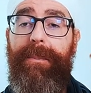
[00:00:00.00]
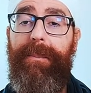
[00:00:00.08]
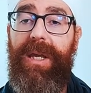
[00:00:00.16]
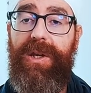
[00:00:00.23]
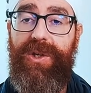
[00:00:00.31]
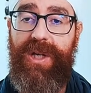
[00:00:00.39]

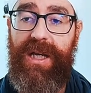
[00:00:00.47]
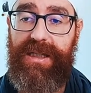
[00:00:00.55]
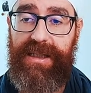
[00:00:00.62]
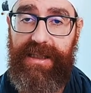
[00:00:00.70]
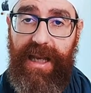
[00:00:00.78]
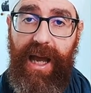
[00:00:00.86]
Bija
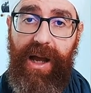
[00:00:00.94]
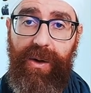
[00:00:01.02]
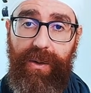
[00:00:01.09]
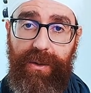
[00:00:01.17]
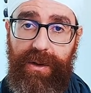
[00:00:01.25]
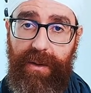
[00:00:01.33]

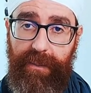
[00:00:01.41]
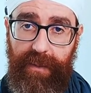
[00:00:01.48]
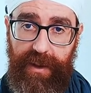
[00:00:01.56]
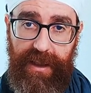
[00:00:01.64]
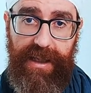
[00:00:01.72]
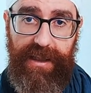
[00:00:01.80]
sound,
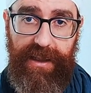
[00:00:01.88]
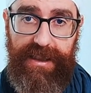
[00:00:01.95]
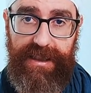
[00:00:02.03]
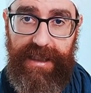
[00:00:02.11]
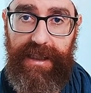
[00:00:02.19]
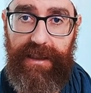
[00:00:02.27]
the
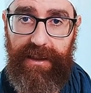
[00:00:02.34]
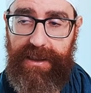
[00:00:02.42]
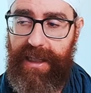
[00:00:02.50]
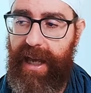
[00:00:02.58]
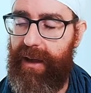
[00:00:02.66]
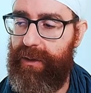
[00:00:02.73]
seed
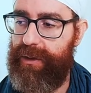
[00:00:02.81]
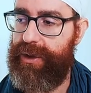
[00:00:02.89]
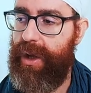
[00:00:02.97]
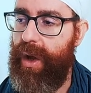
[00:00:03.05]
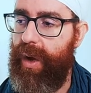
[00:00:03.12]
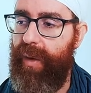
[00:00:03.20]
sounds
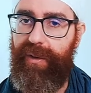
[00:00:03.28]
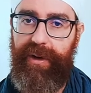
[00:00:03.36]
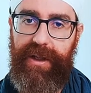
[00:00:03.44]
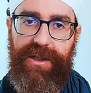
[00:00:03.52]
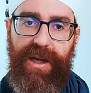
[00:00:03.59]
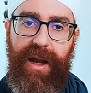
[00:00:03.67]
for
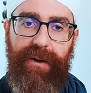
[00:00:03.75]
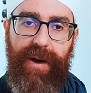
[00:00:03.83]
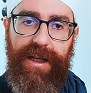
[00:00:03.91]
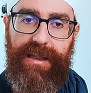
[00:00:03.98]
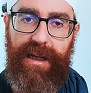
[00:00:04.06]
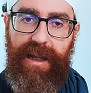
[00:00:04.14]
the
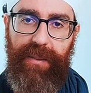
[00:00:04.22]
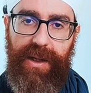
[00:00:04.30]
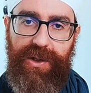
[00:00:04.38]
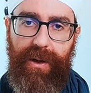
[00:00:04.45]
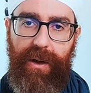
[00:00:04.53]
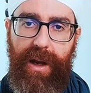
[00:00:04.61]
chakras, and I
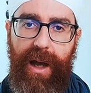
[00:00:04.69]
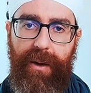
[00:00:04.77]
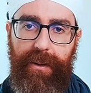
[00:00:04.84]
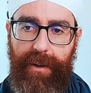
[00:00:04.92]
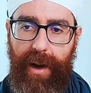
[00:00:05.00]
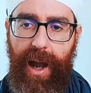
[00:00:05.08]
mentioned
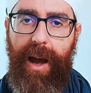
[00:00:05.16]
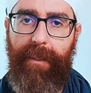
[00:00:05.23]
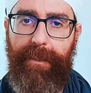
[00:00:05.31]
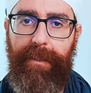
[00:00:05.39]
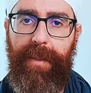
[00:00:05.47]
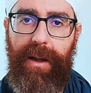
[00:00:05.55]
how
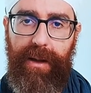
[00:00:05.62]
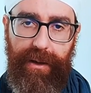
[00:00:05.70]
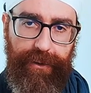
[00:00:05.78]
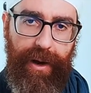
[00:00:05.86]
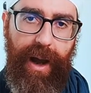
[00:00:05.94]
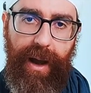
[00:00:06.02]

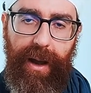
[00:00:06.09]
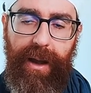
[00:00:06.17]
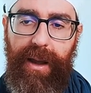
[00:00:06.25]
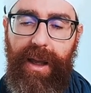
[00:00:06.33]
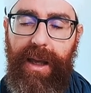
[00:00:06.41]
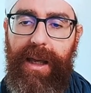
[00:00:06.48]
Ra
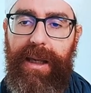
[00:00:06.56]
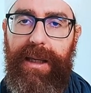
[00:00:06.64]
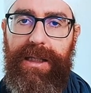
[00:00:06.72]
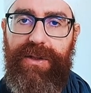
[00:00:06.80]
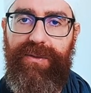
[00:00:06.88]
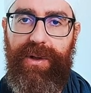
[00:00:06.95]

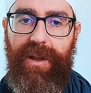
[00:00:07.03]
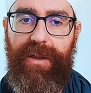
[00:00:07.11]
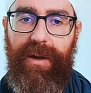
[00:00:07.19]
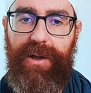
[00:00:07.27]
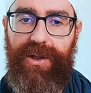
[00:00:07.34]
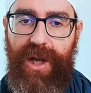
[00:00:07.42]
is for the
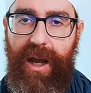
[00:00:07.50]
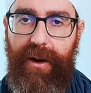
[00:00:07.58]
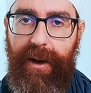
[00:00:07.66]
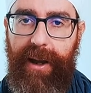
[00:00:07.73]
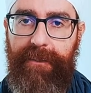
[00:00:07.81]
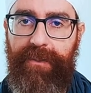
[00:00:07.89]
third
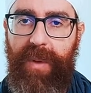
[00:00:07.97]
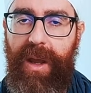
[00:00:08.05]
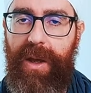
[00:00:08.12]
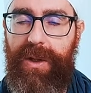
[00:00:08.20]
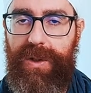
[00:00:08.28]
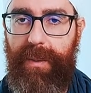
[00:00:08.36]
chakra.
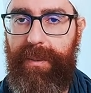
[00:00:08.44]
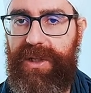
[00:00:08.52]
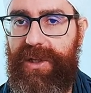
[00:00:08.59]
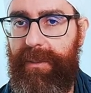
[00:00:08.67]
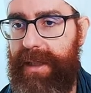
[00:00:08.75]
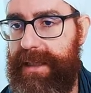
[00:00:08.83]
So
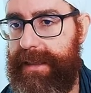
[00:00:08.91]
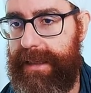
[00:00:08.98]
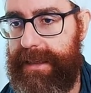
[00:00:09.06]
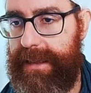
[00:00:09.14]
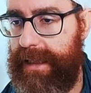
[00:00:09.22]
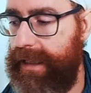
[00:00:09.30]
Bija
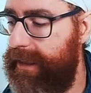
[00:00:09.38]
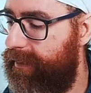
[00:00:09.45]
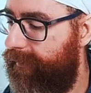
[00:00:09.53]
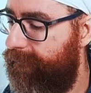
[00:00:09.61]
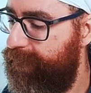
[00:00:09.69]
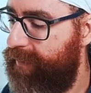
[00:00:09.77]
means
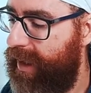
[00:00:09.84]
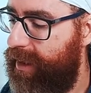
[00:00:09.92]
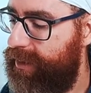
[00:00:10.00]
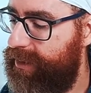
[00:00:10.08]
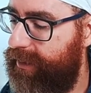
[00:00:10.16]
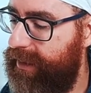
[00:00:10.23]
seed.
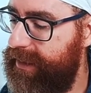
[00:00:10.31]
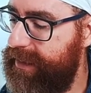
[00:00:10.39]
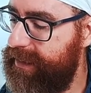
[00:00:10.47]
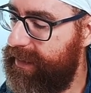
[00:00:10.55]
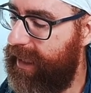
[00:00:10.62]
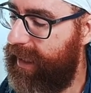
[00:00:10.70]
So this
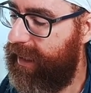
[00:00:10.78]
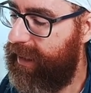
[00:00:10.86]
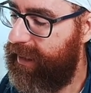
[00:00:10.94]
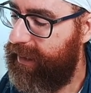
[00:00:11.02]
is the